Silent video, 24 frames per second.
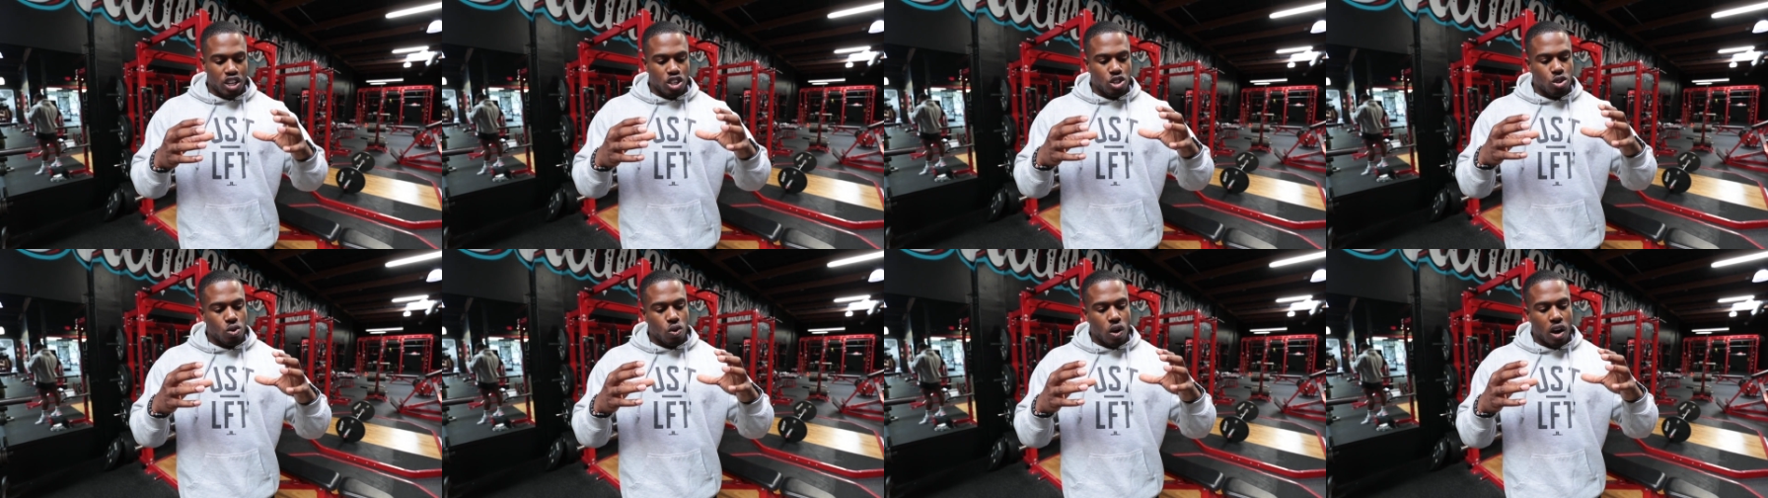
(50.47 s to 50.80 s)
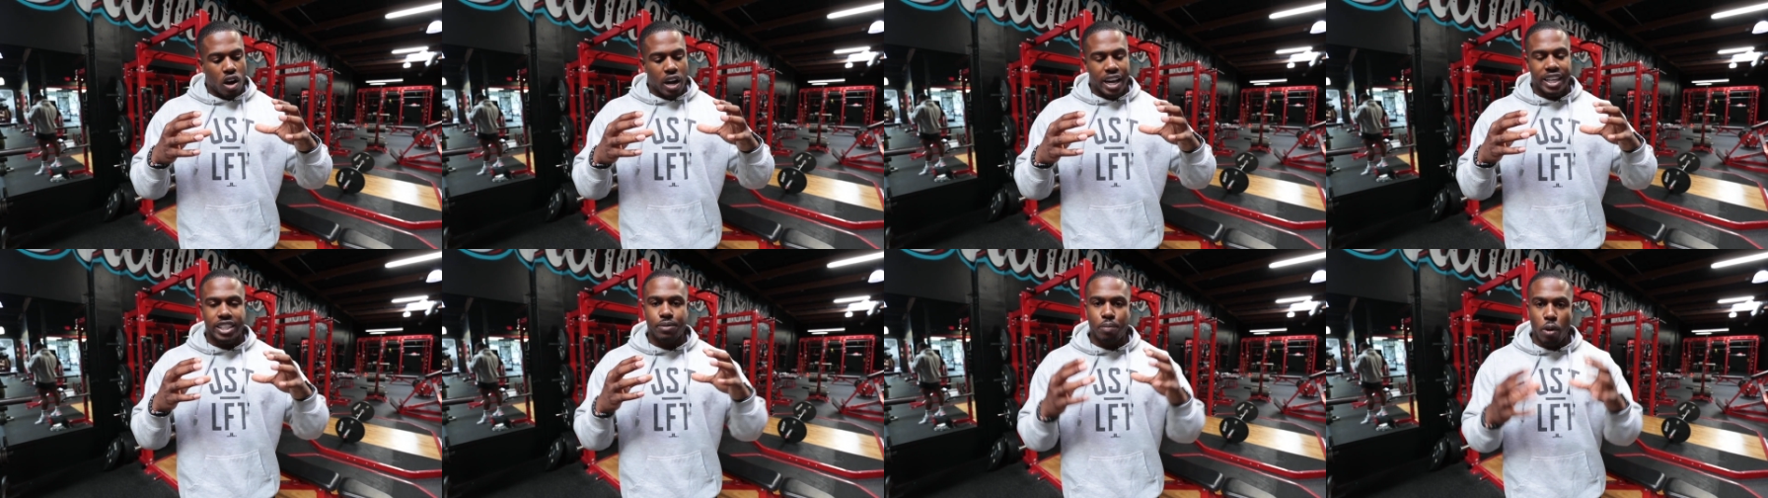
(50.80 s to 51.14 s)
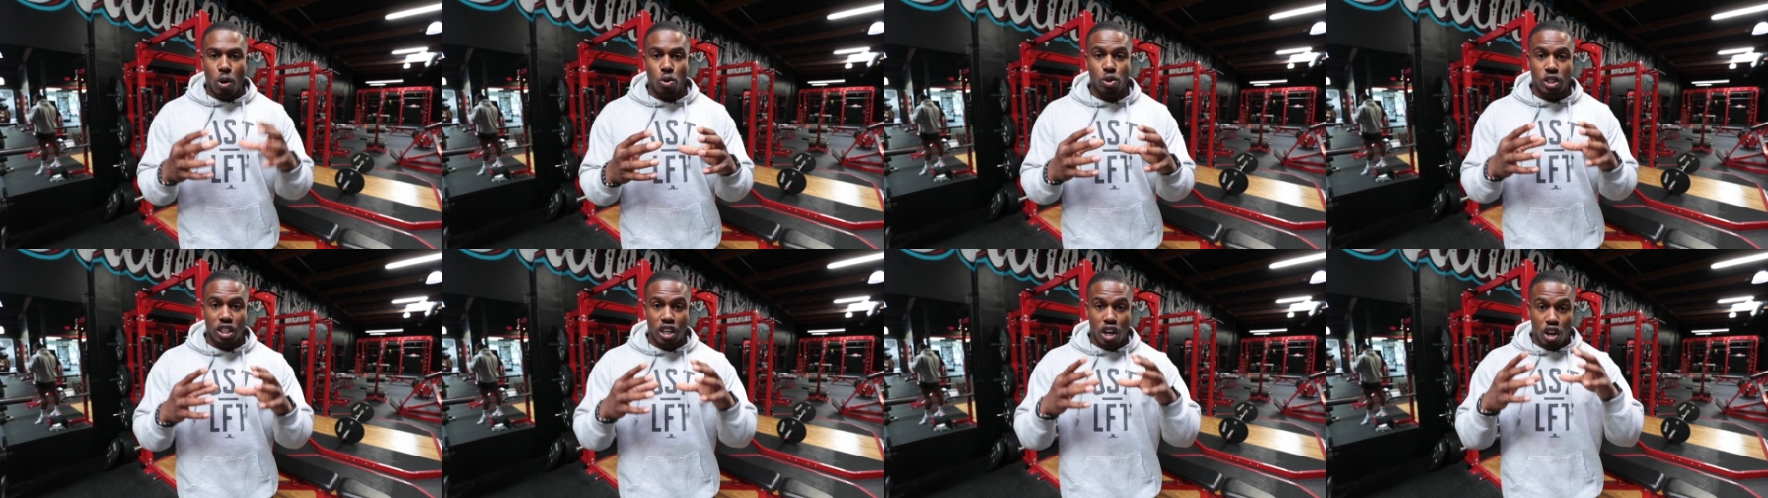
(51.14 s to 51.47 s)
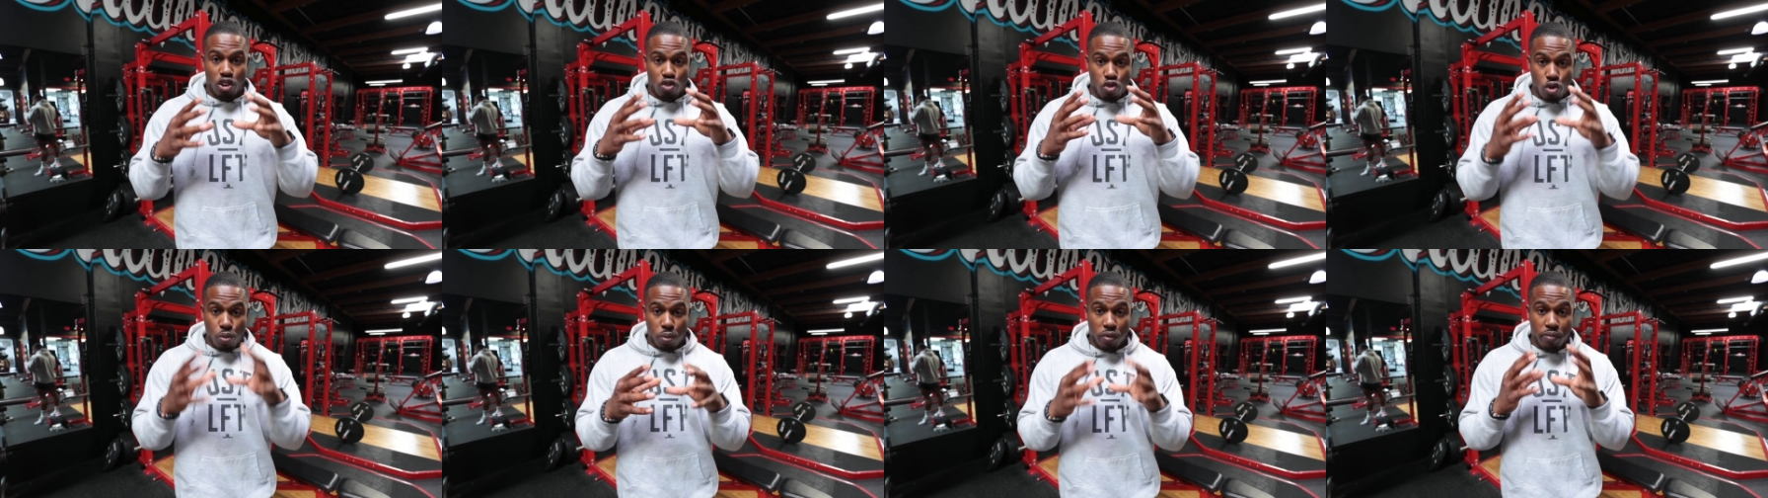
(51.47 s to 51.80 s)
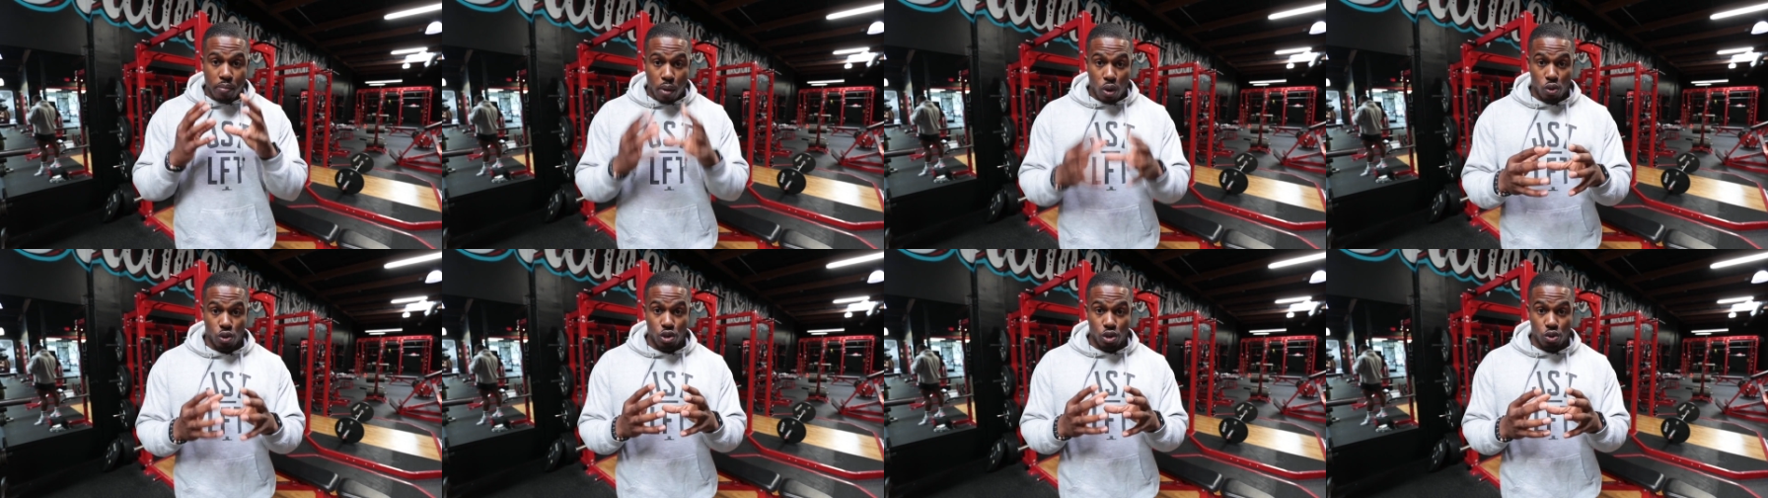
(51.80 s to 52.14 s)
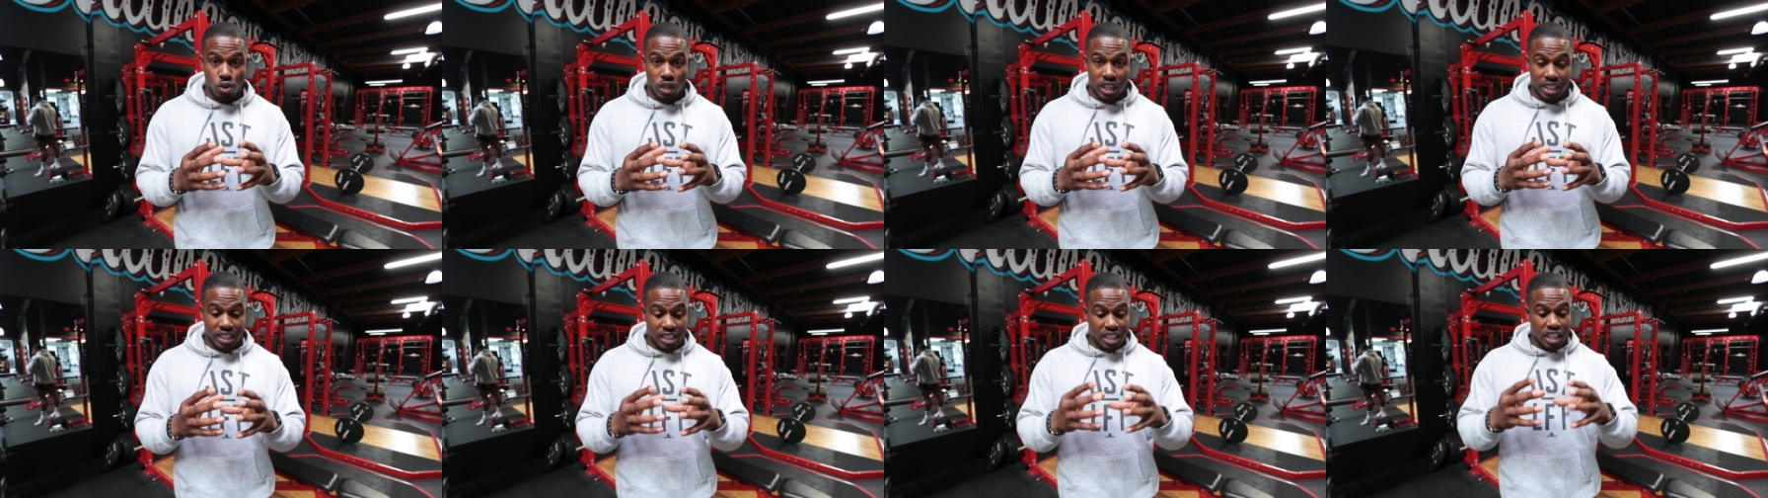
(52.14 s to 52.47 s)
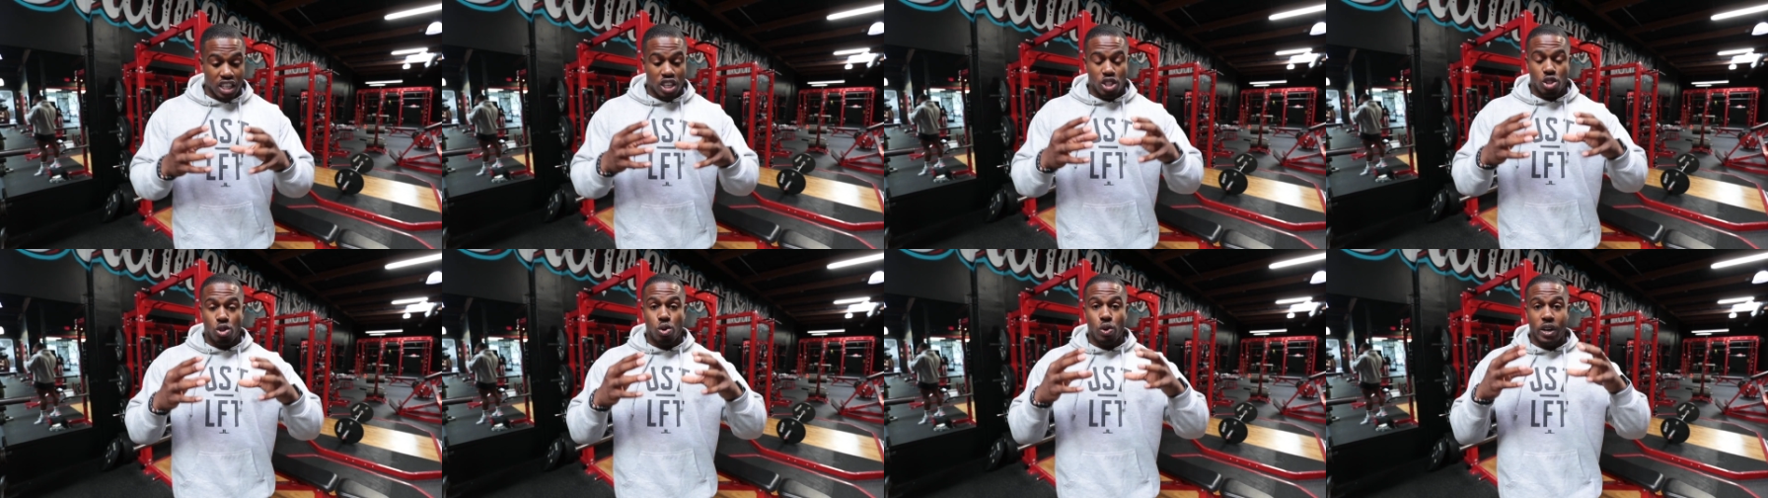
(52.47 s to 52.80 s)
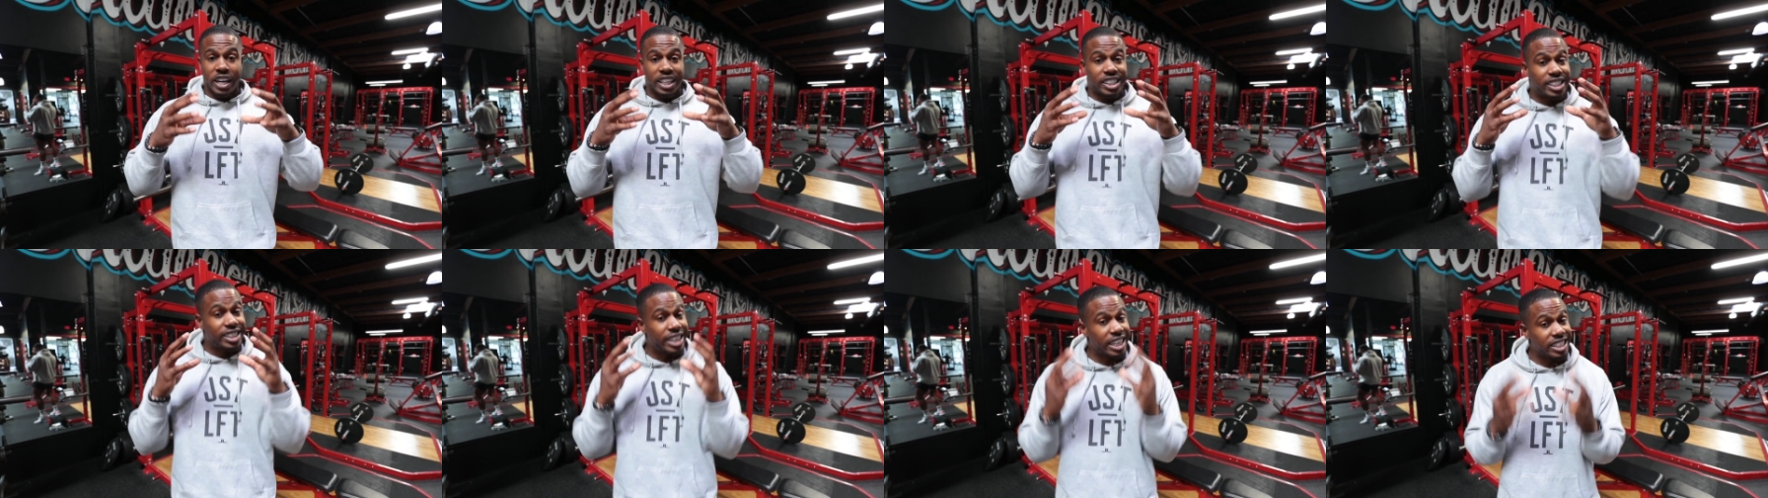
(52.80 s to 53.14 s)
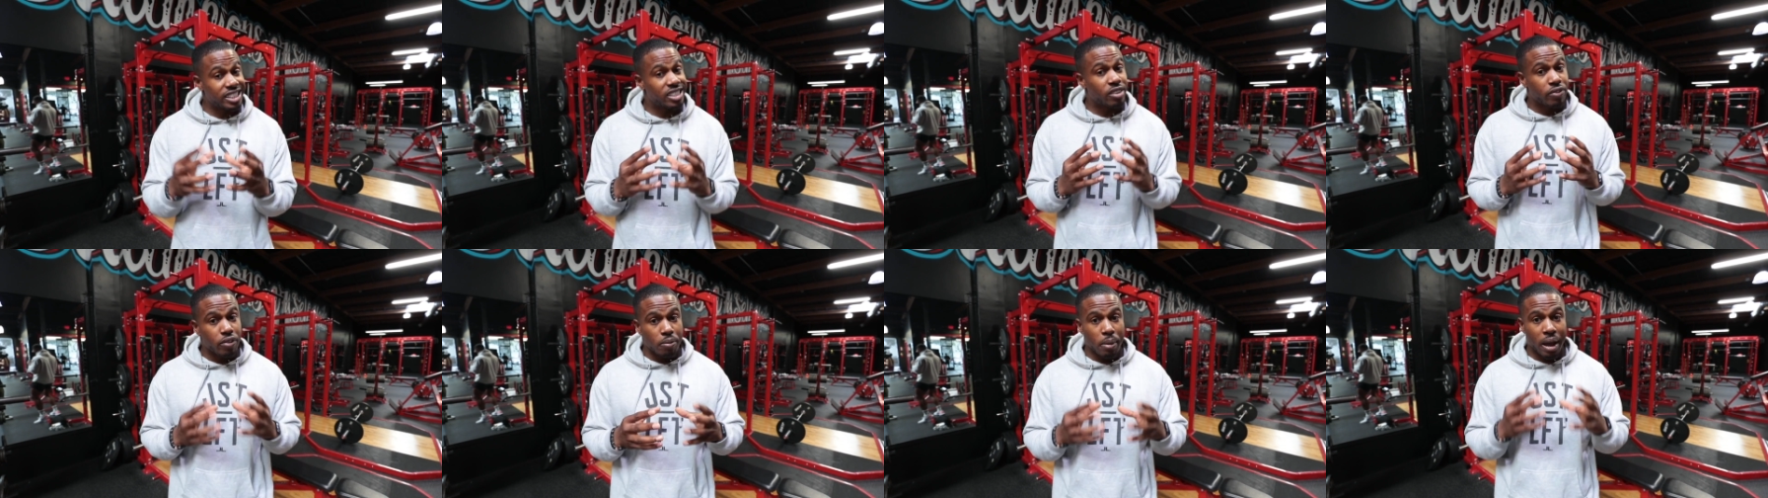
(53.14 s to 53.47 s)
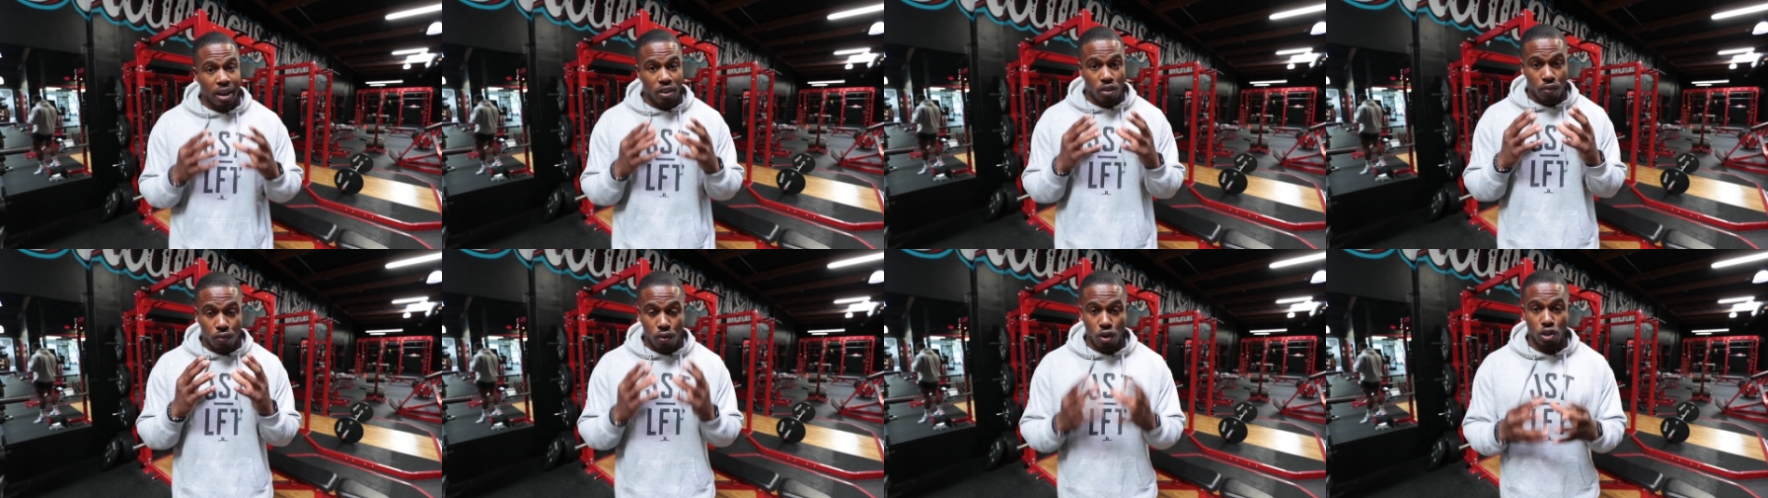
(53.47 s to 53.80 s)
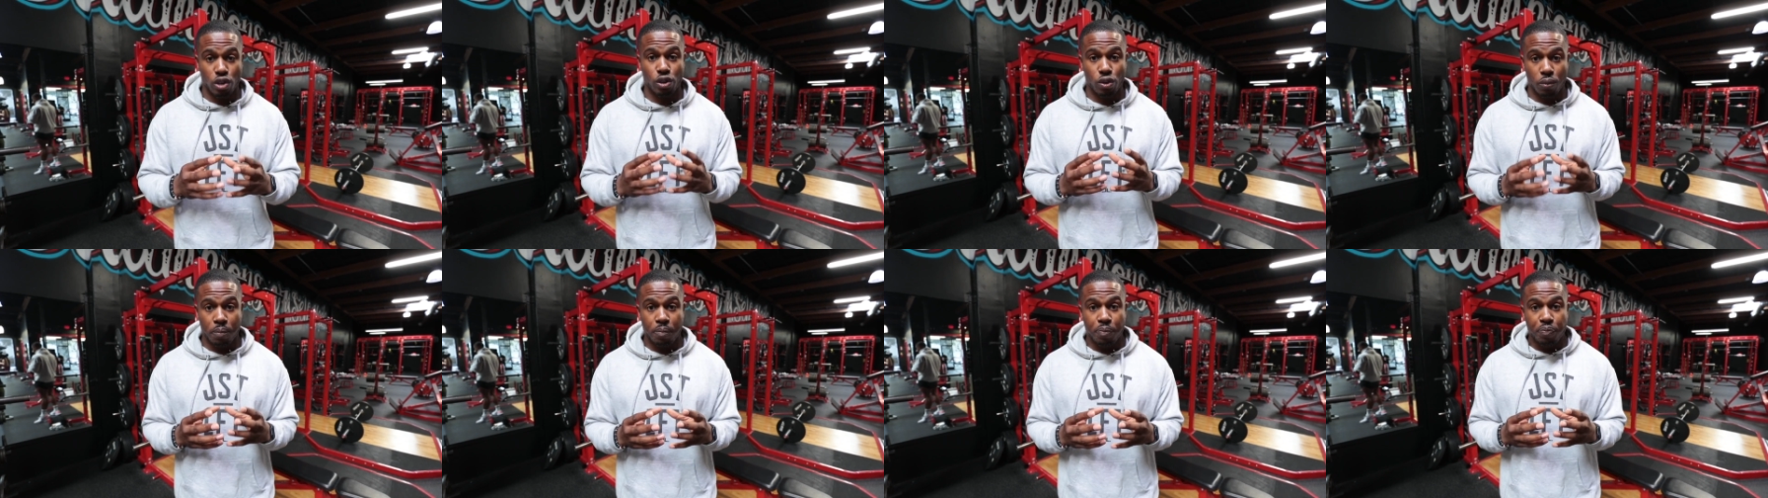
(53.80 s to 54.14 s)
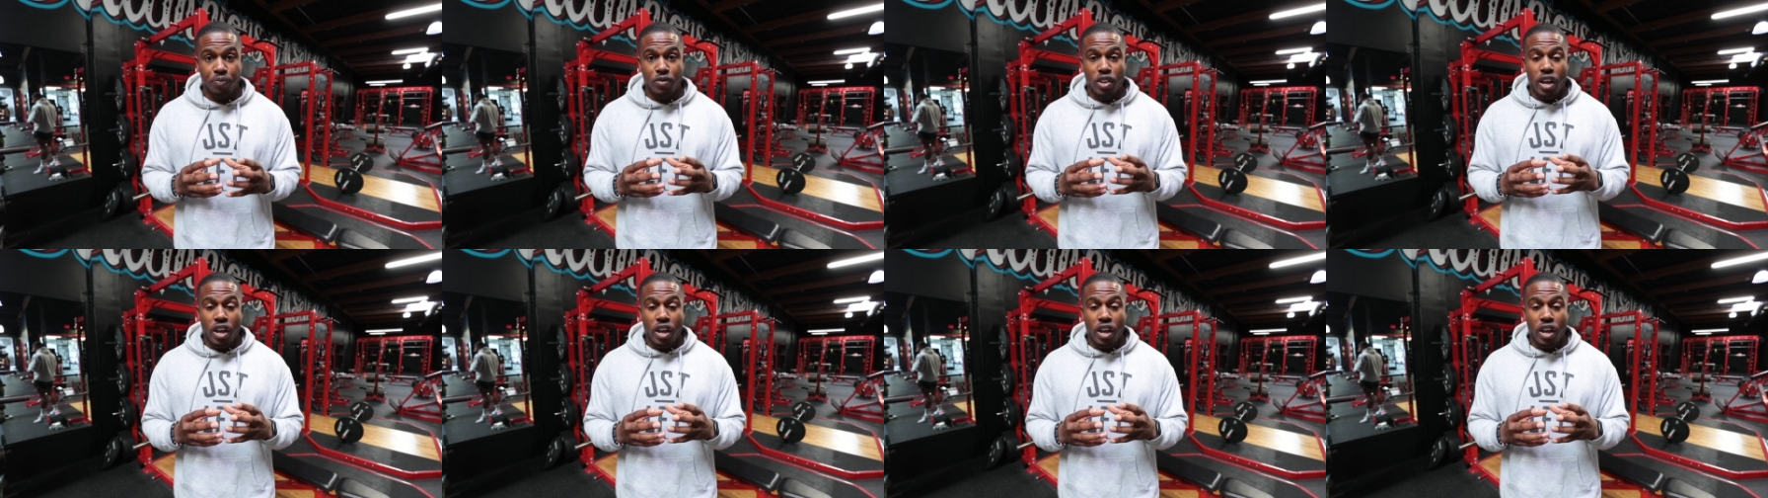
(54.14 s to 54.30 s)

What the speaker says: you are exposing a group of motor units to an extensive amount of volume.